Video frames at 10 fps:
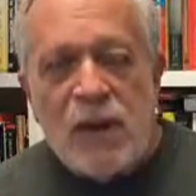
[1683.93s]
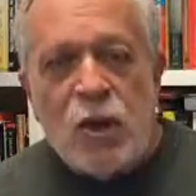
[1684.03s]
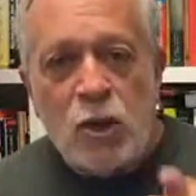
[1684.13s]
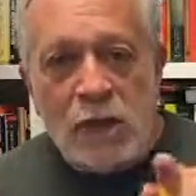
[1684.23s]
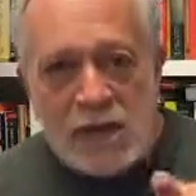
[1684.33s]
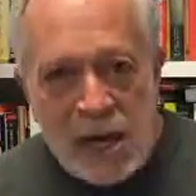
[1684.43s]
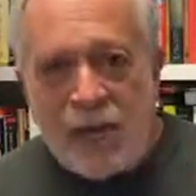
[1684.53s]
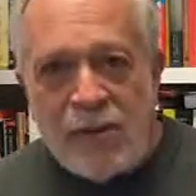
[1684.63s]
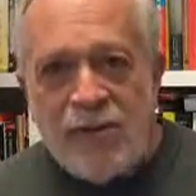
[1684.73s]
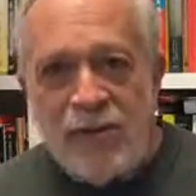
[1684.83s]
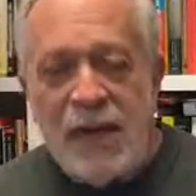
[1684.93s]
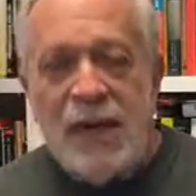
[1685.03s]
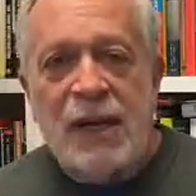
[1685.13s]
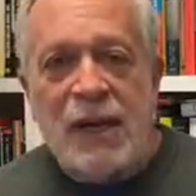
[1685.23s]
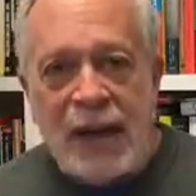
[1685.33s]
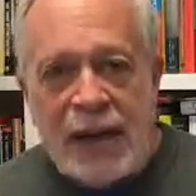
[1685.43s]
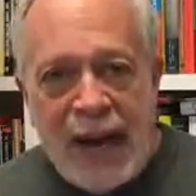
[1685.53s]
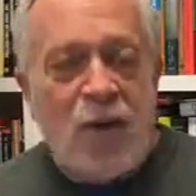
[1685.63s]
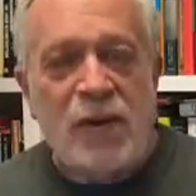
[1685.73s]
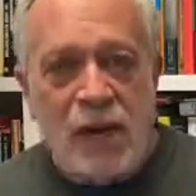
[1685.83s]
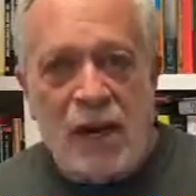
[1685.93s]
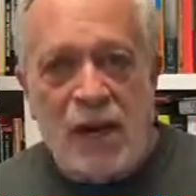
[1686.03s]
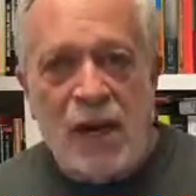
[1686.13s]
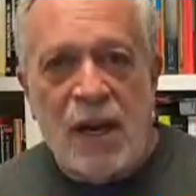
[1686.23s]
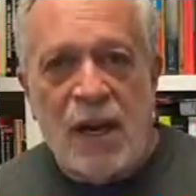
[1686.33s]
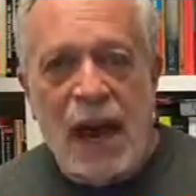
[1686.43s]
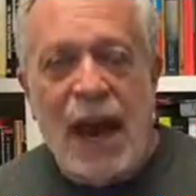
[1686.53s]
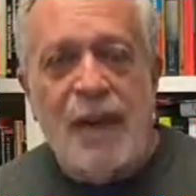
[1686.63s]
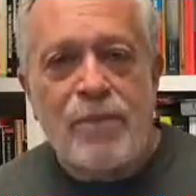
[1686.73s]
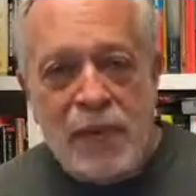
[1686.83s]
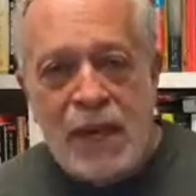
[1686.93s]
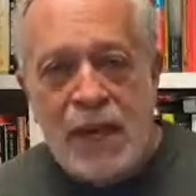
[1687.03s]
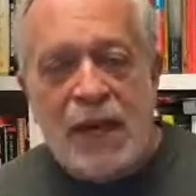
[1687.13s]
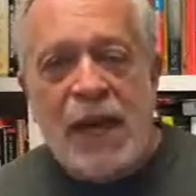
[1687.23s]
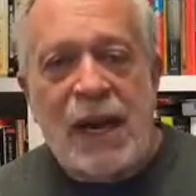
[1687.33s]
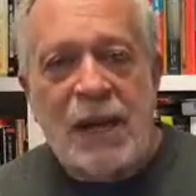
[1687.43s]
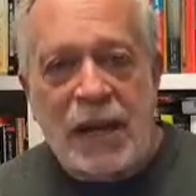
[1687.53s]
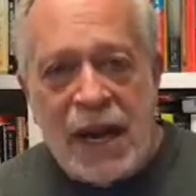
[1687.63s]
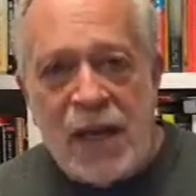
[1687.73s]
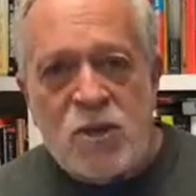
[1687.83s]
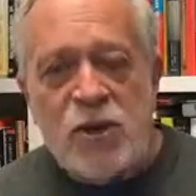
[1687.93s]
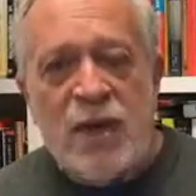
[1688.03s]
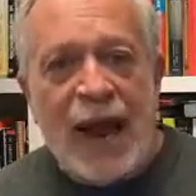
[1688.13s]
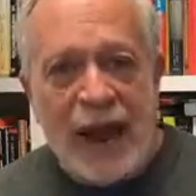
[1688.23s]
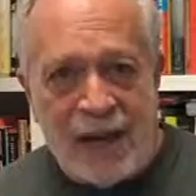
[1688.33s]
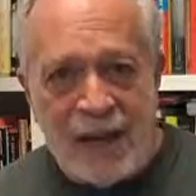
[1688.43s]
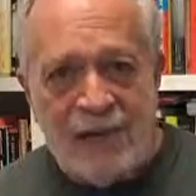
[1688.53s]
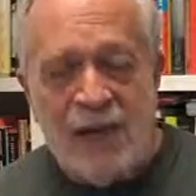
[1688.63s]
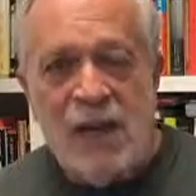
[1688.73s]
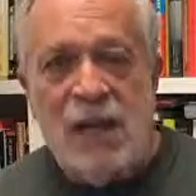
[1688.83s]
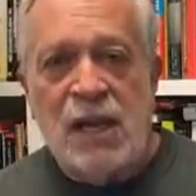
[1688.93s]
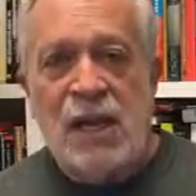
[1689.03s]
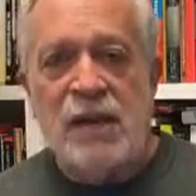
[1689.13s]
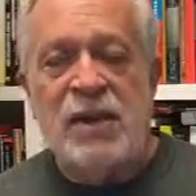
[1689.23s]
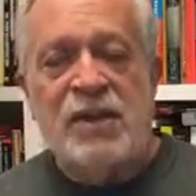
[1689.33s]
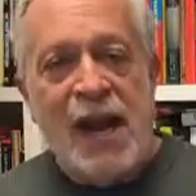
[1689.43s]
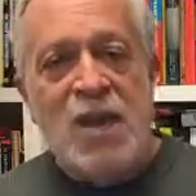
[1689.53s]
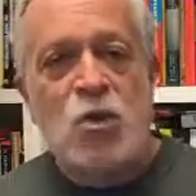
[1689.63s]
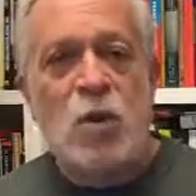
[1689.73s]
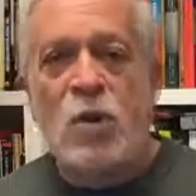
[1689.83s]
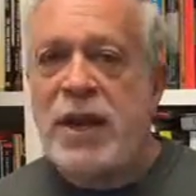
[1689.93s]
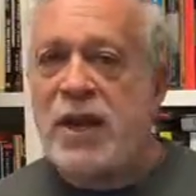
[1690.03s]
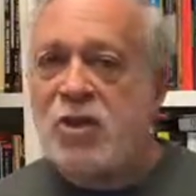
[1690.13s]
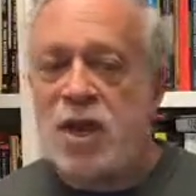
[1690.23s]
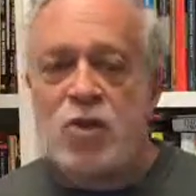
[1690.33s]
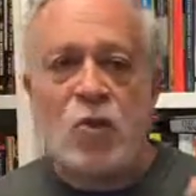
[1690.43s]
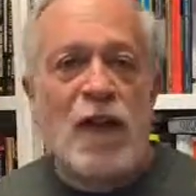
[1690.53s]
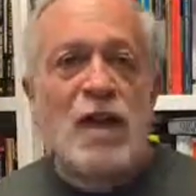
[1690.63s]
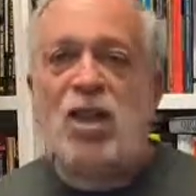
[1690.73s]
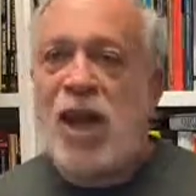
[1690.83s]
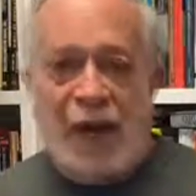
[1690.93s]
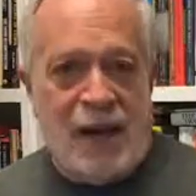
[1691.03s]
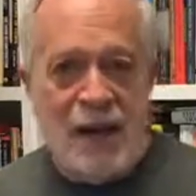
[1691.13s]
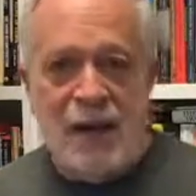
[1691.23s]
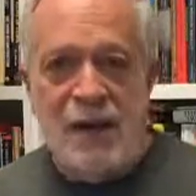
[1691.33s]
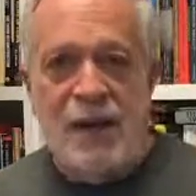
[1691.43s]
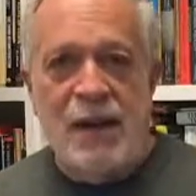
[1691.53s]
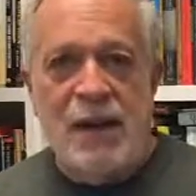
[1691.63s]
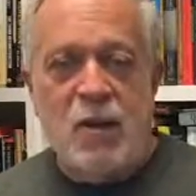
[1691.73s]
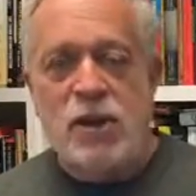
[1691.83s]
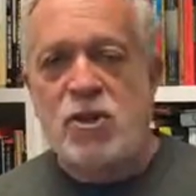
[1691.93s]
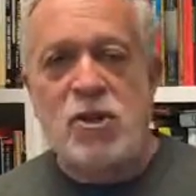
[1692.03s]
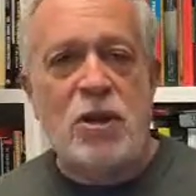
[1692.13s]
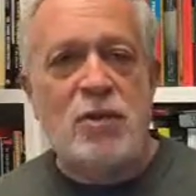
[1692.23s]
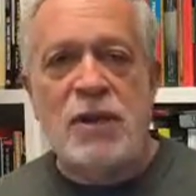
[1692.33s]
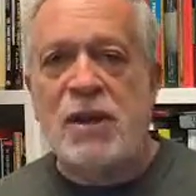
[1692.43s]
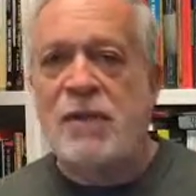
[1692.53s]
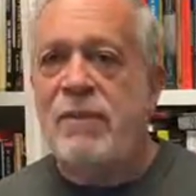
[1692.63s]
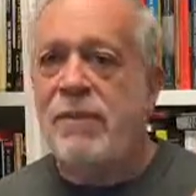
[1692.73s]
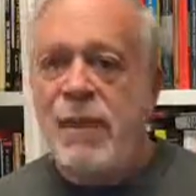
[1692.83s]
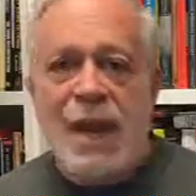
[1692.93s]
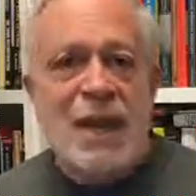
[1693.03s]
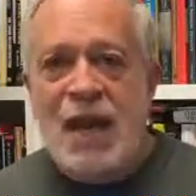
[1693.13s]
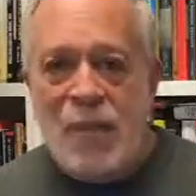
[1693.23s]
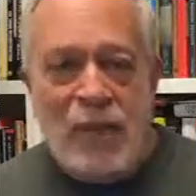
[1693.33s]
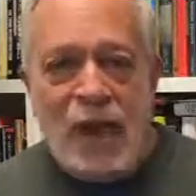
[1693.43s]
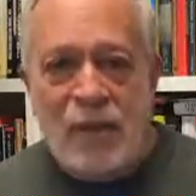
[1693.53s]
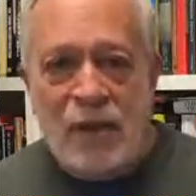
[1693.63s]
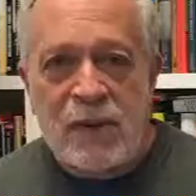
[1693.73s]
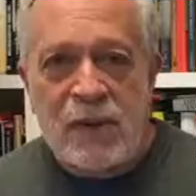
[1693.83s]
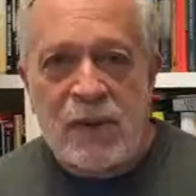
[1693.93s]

yourself, getting out there and being engaged and active. The days when we can just write a check or assume that making a payment